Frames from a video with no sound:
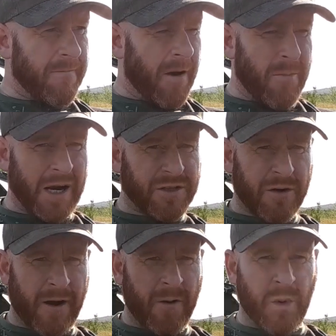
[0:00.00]
maggots are
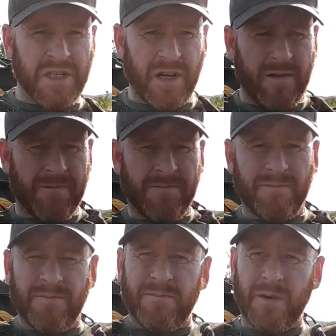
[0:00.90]
great in winter,
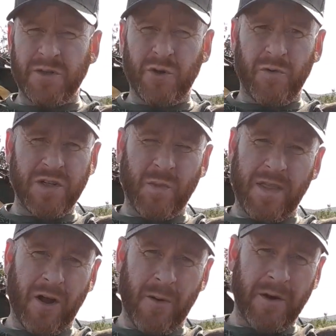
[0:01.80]
but there's no reason why
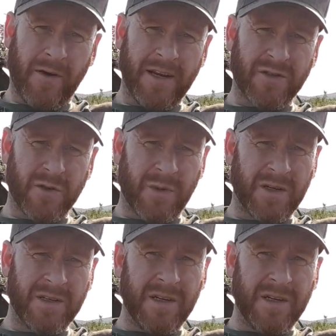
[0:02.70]
they can't be great in summer.